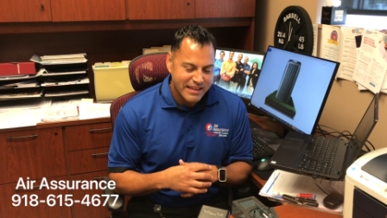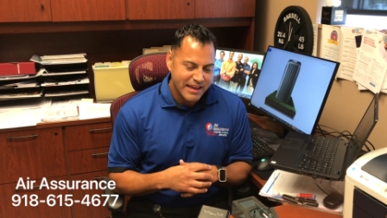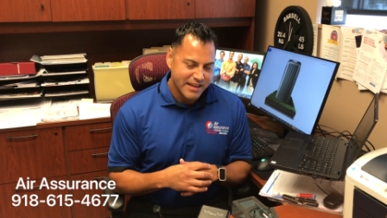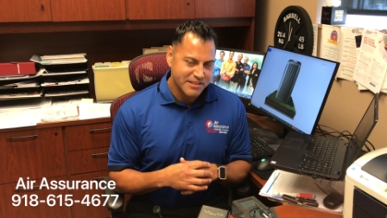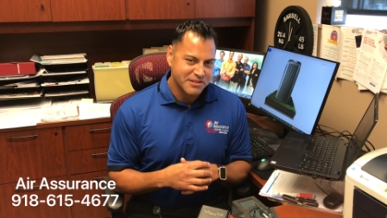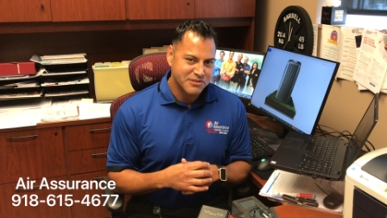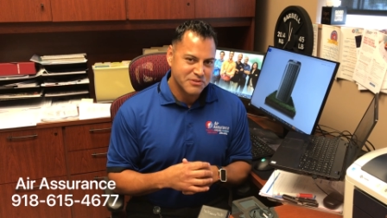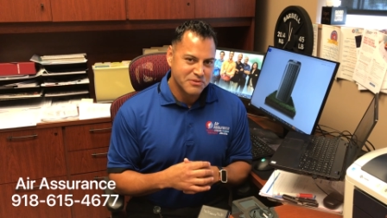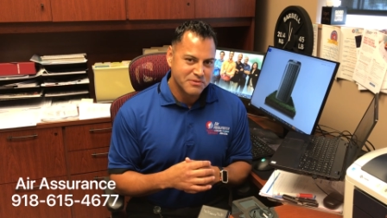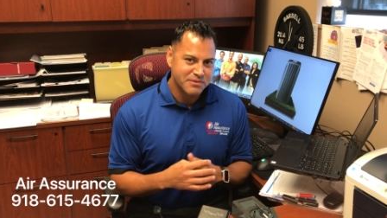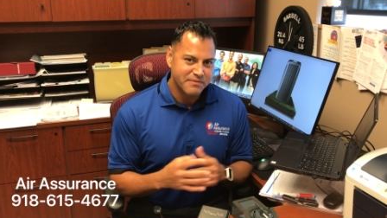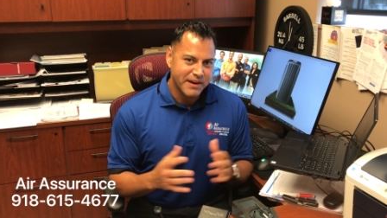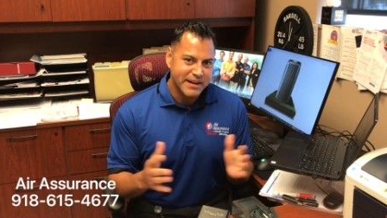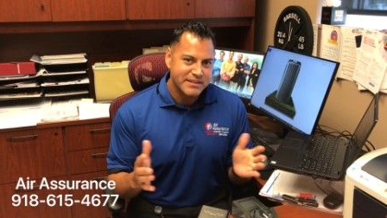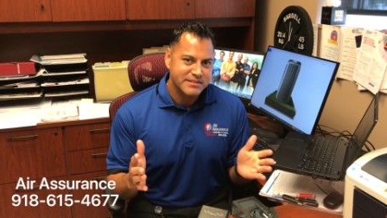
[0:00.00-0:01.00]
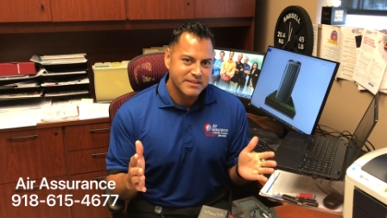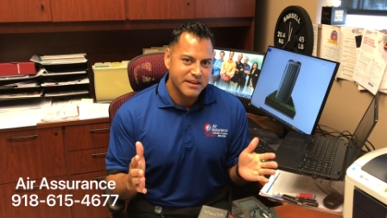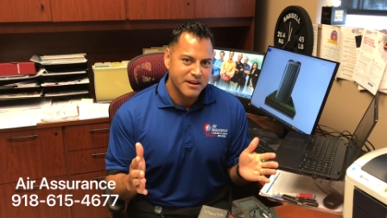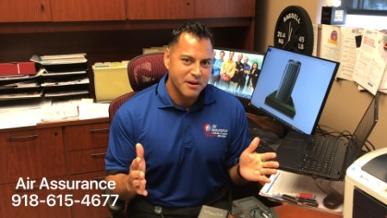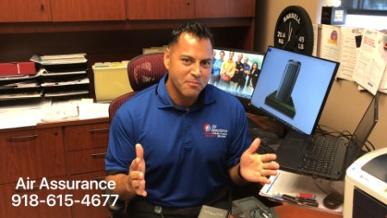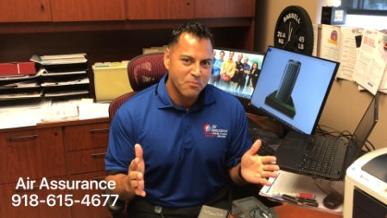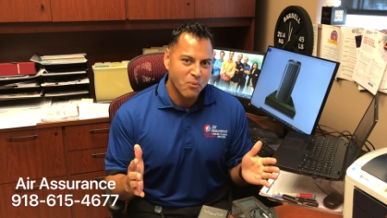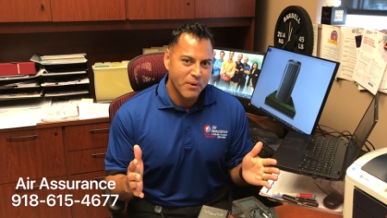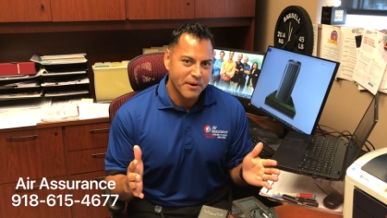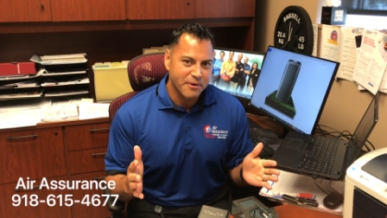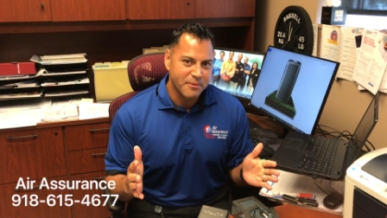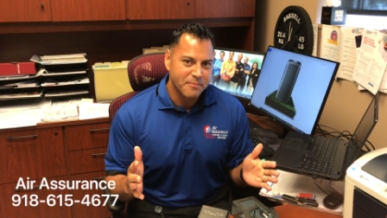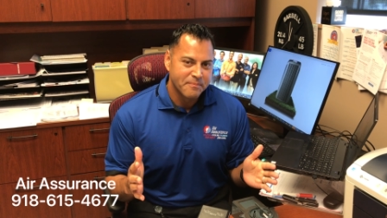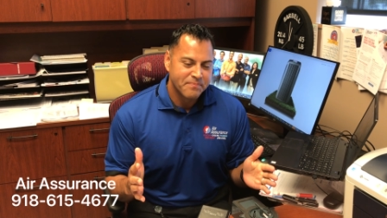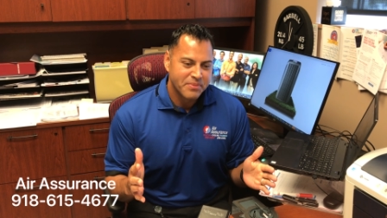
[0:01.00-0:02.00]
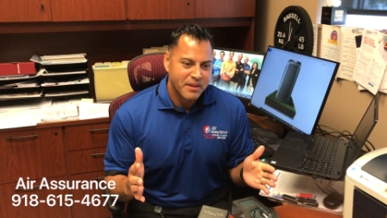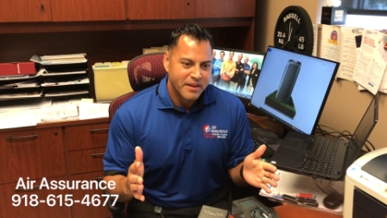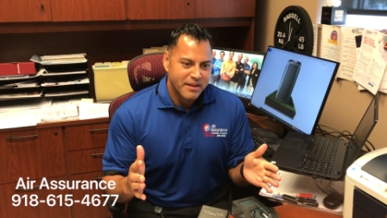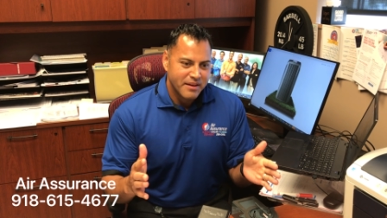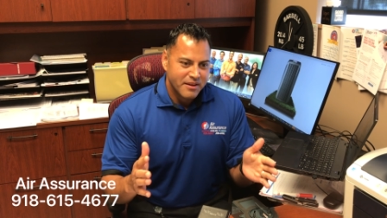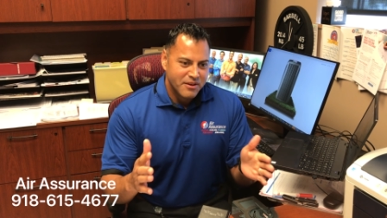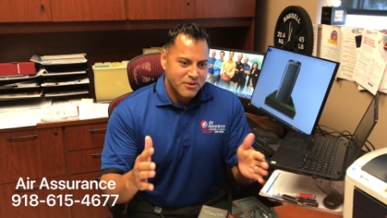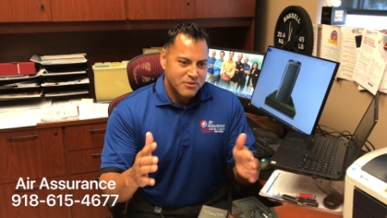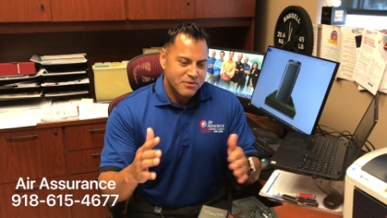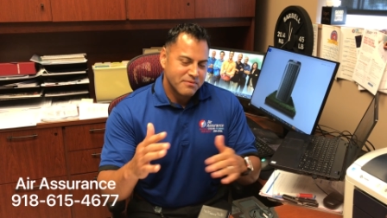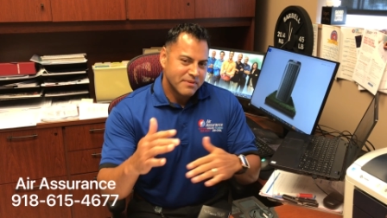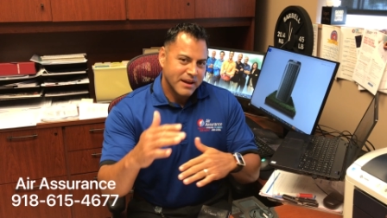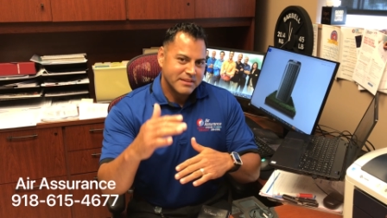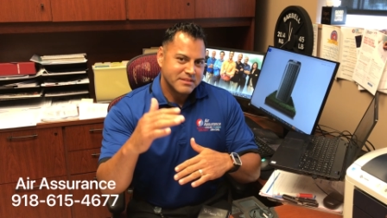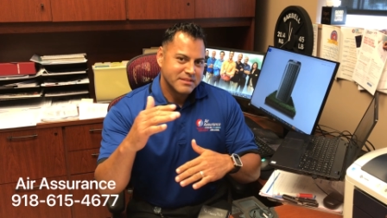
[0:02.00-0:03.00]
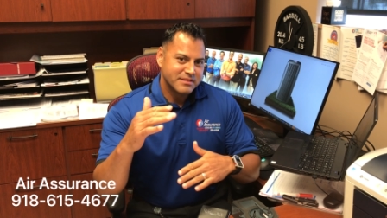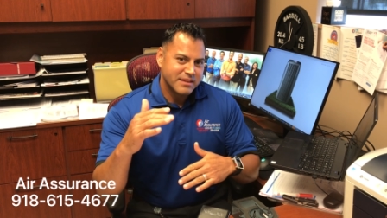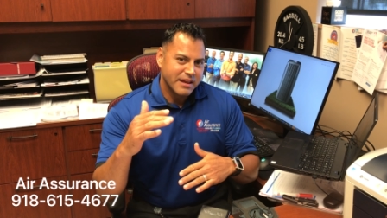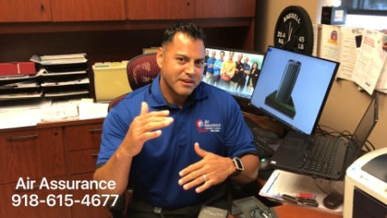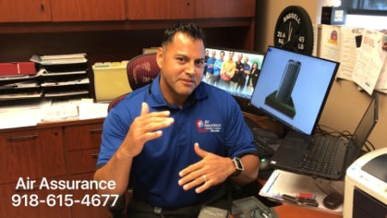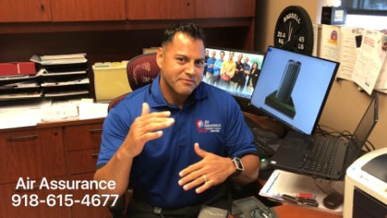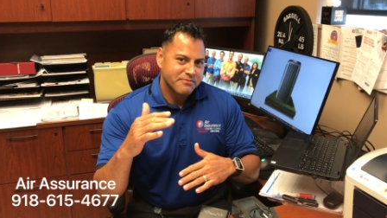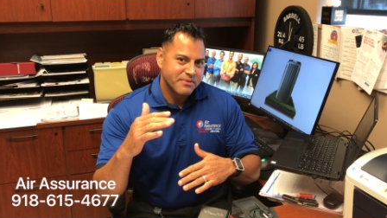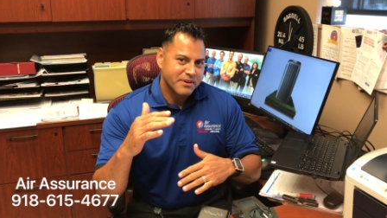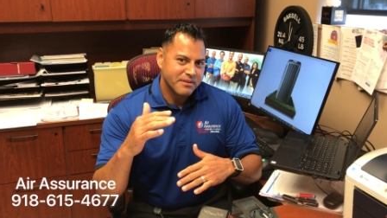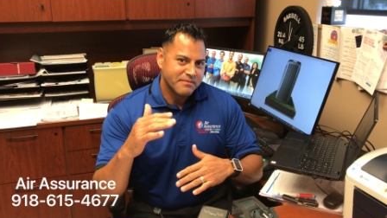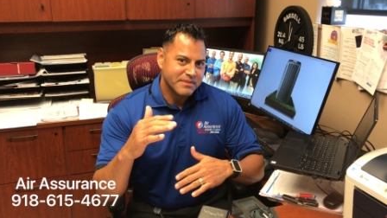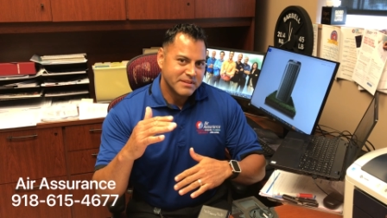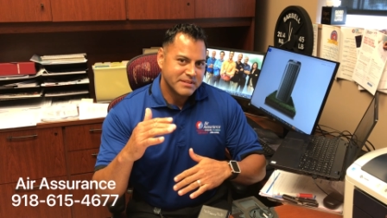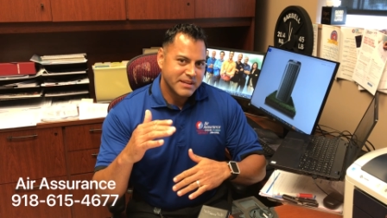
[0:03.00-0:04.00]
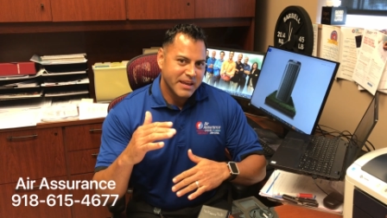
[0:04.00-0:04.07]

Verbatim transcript: they had this new device set up where you've got to stand in front of this